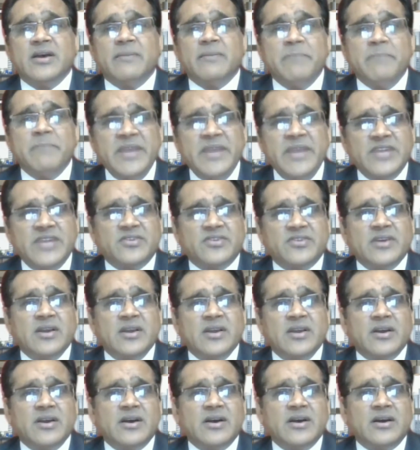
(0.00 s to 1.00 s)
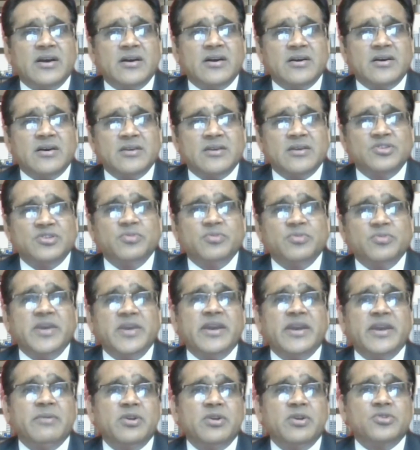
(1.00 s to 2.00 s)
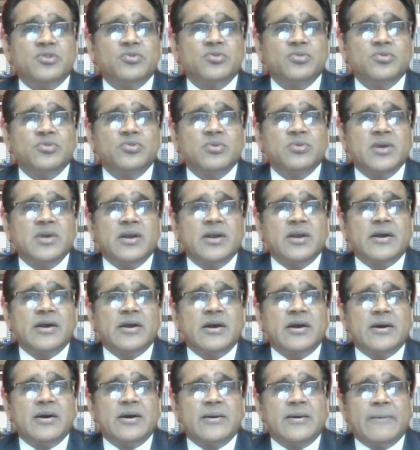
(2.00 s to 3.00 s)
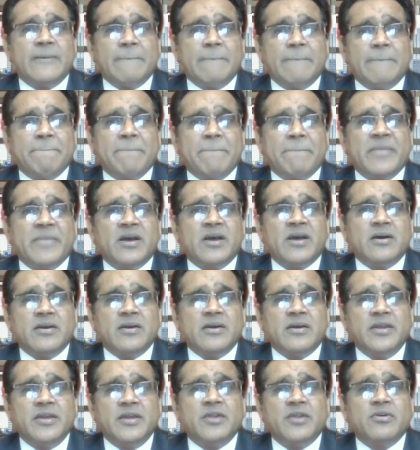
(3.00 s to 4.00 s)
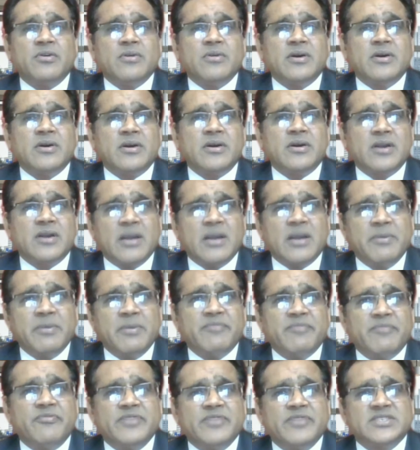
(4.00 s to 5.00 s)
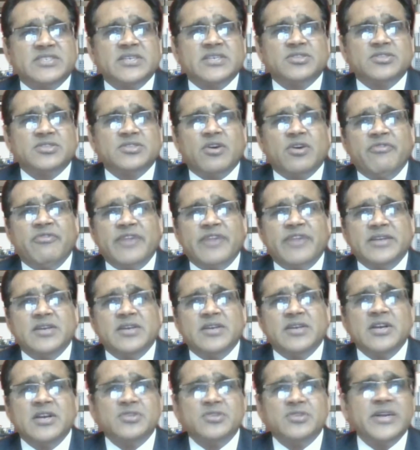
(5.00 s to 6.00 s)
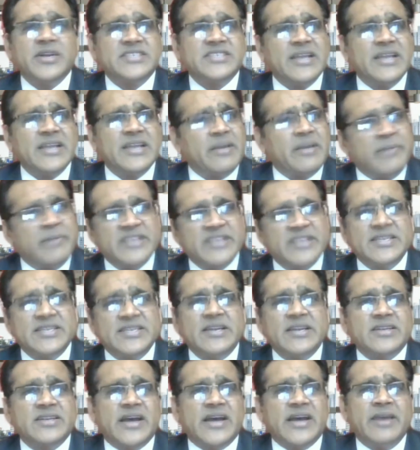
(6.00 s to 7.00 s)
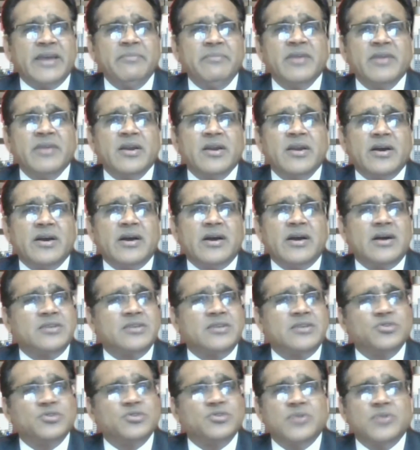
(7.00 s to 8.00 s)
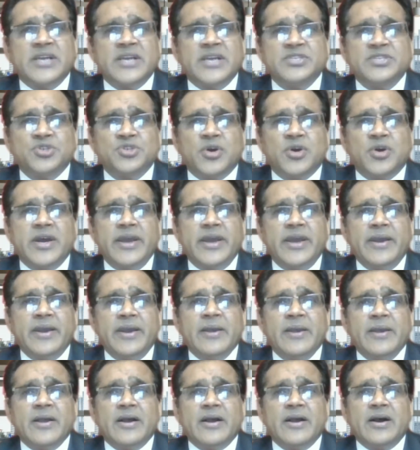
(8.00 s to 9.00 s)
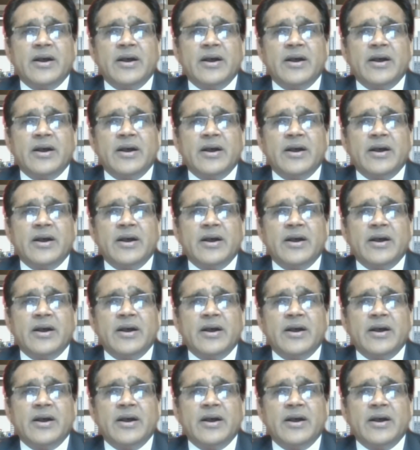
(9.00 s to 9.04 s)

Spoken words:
meet. To be able to come up with such offering. So it's an amazing time to enjoy